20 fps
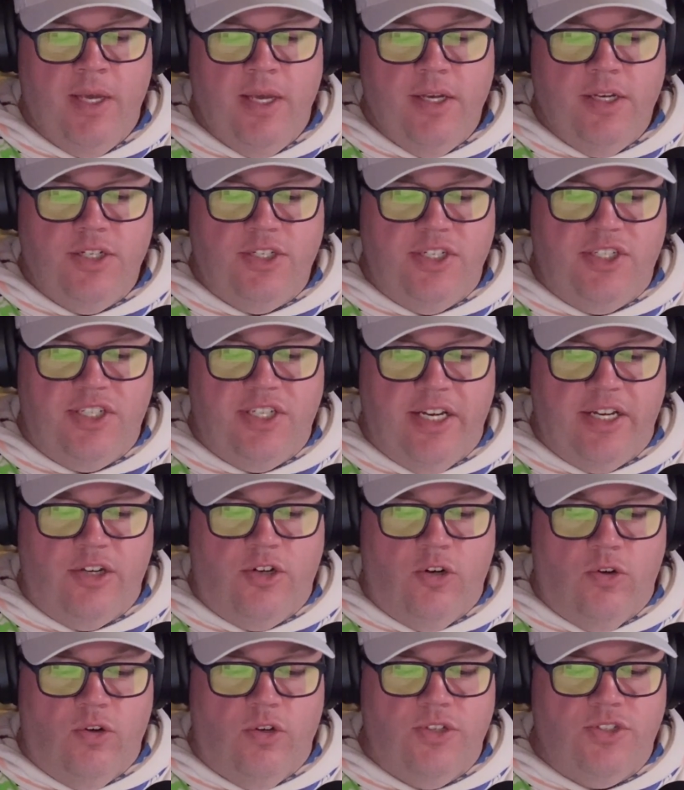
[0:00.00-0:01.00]
She said
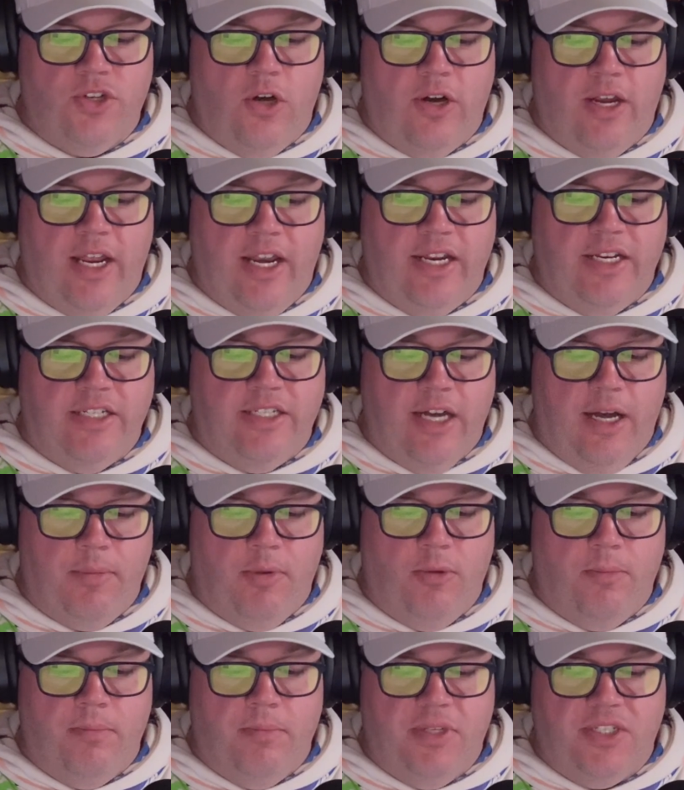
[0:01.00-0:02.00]
girls are getting
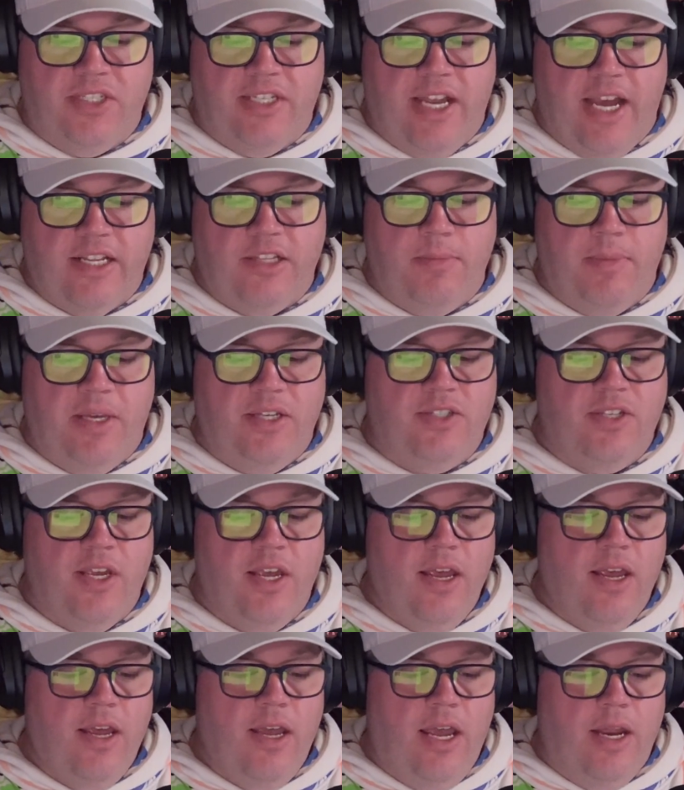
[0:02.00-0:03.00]
double mastectomies
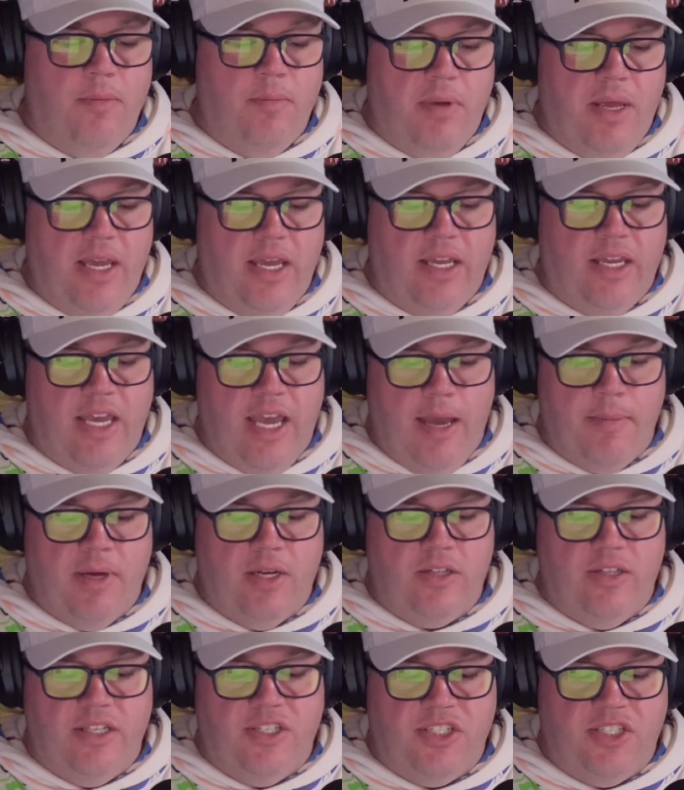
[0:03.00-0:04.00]
and being
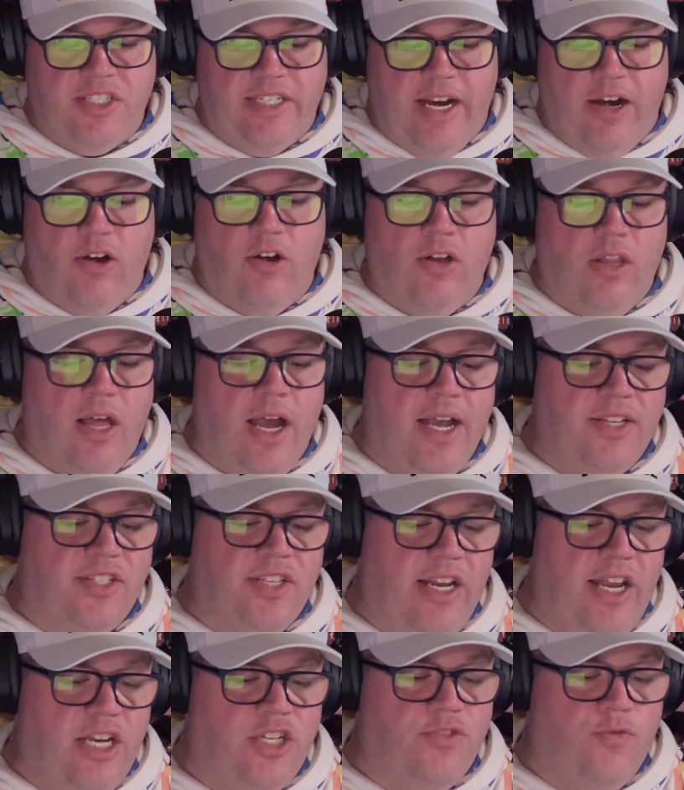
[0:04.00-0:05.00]
chemically sterilized
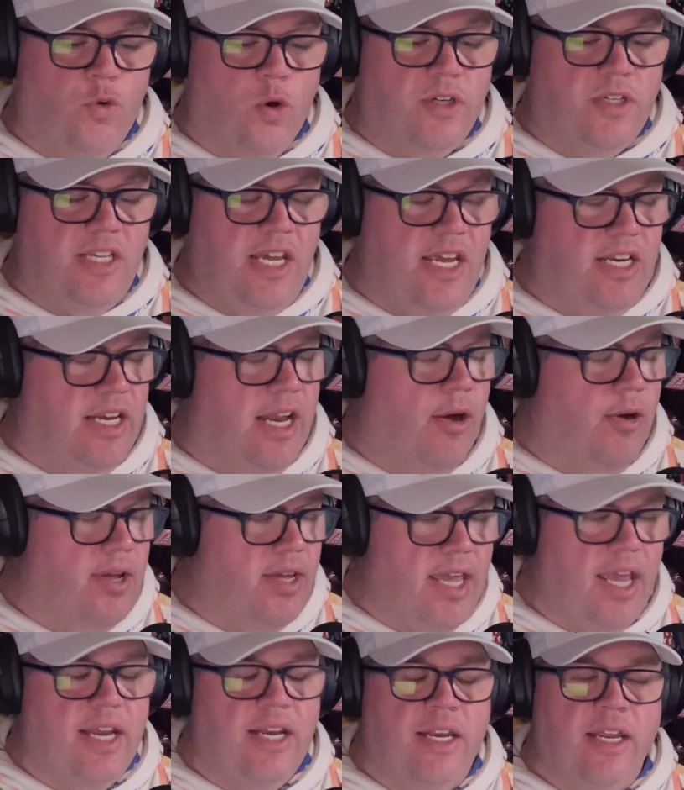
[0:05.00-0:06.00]
at age 14. Now,
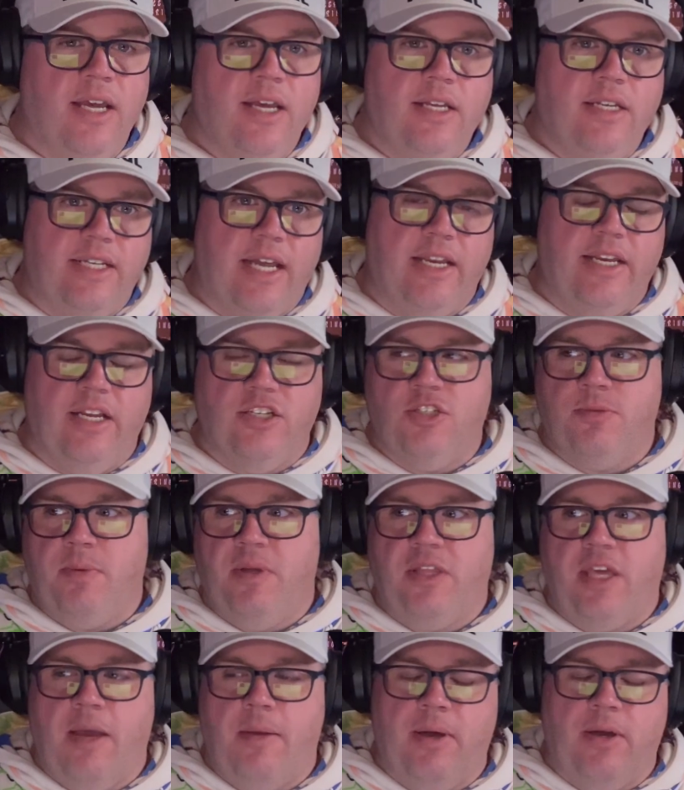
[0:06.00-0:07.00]
again, Danielle
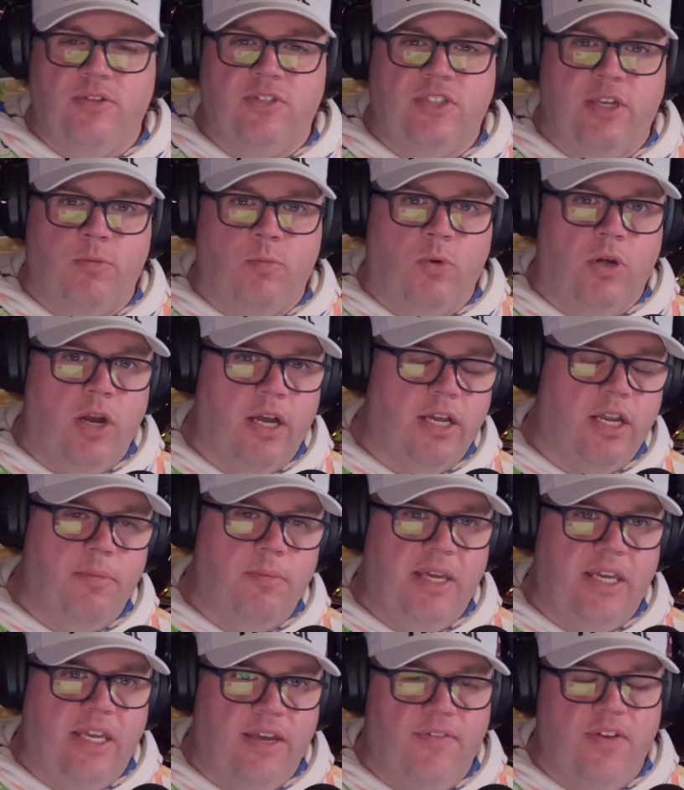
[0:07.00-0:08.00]
Smith came out and said we're not going to
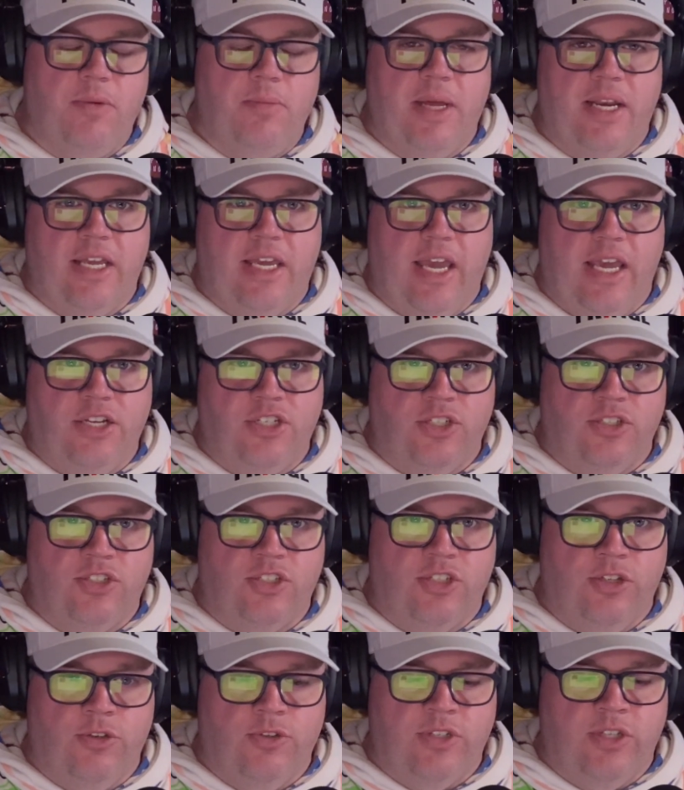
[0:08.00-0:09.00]
be giving medications
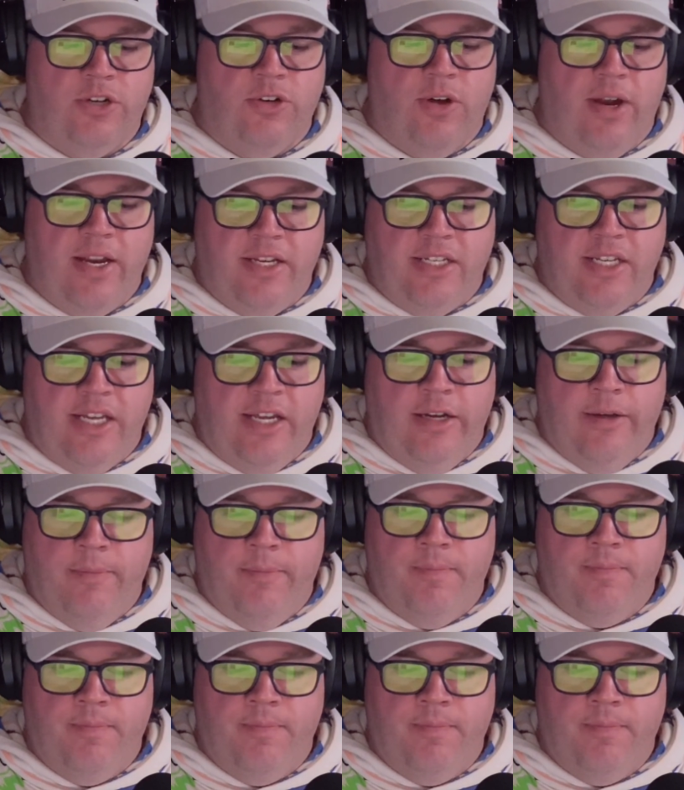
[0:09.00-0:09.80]
to those under 18.